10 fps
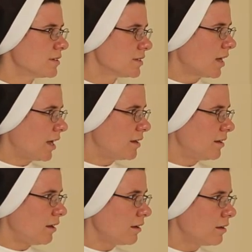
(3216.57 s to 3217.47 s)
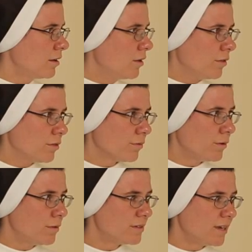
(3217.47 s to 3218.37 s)
society
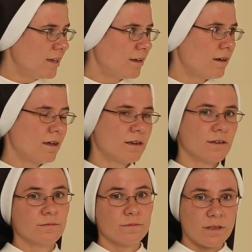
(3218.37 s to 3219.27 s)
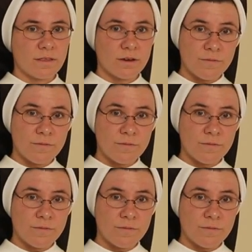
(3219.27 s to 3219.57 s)
through the taking on of their